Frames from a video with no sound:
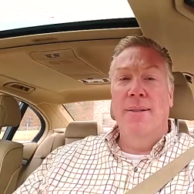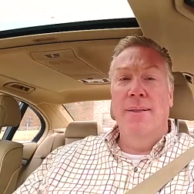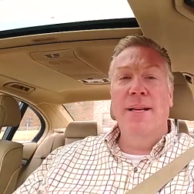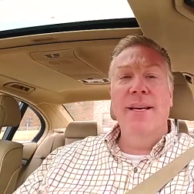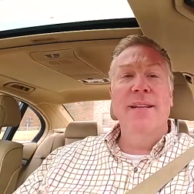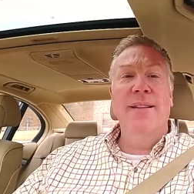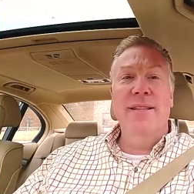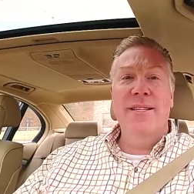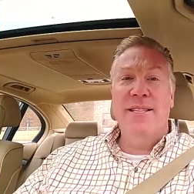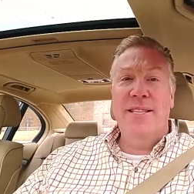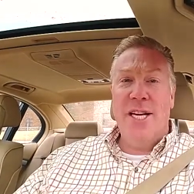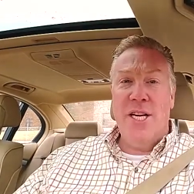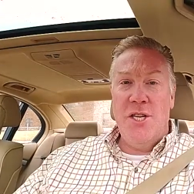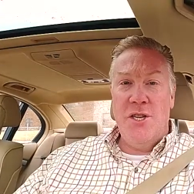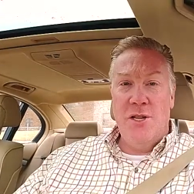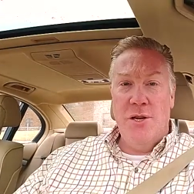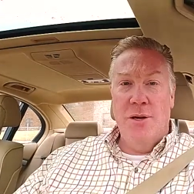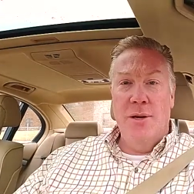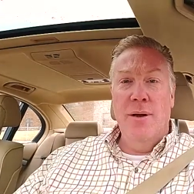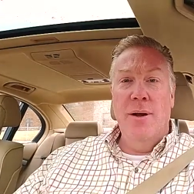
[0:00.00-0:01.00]

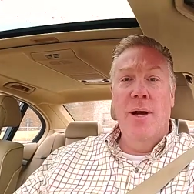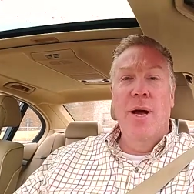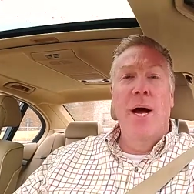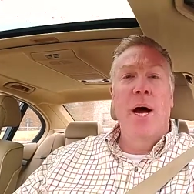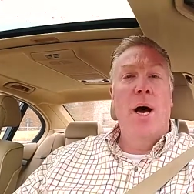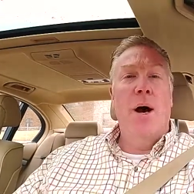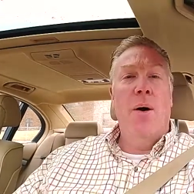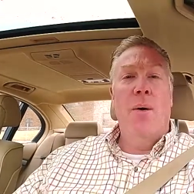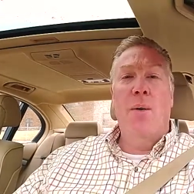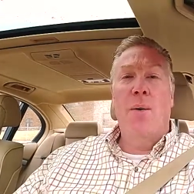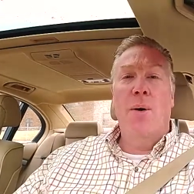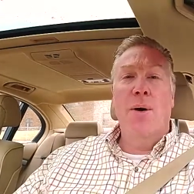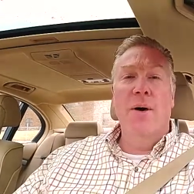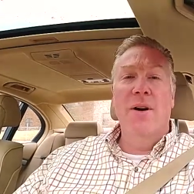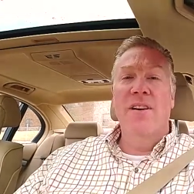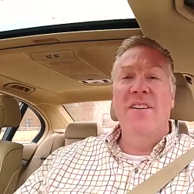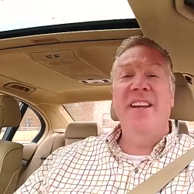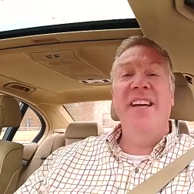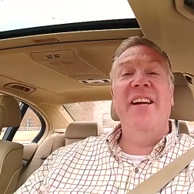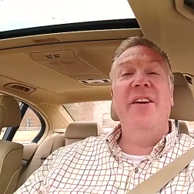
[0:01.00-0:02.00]
legalization
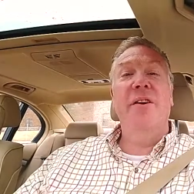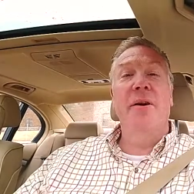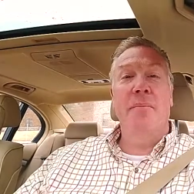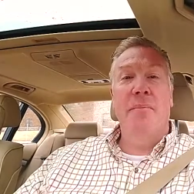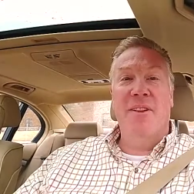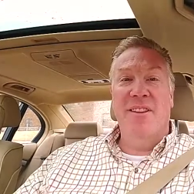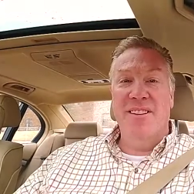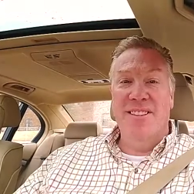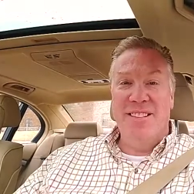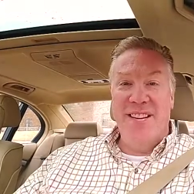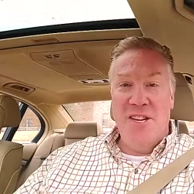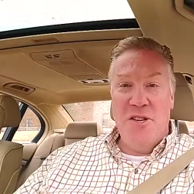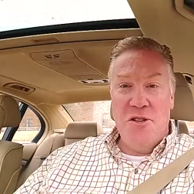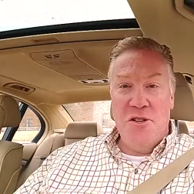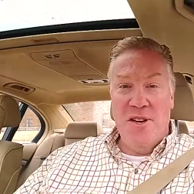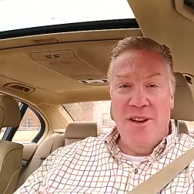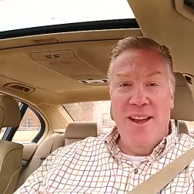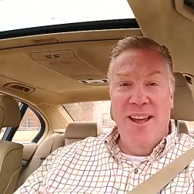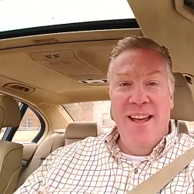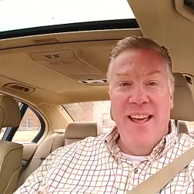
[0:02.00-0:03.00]
or decriminalization.